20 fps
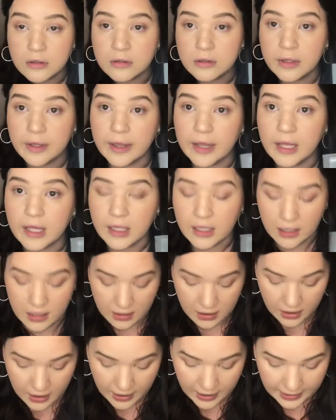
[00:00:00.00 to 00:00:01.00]
Okay,
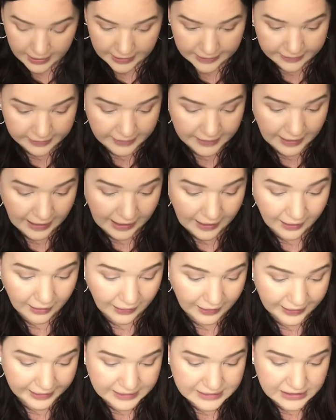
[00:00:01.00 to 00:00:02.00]
and then I
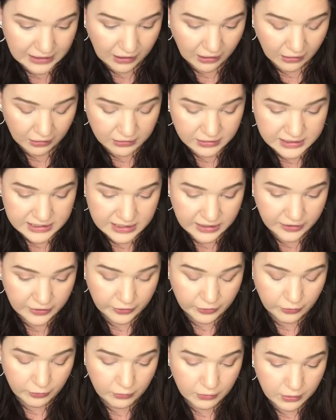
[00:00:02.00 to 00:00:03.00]
like to
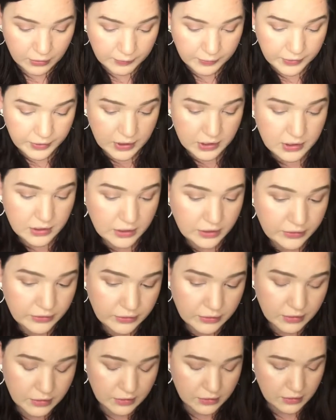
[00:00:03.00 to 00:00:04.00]
also put
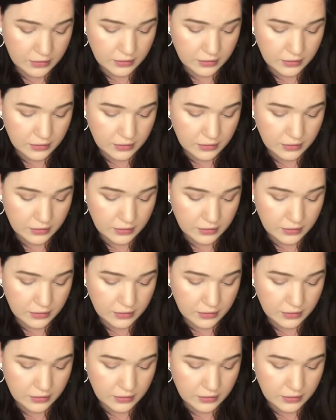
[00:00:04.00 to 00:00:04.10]
another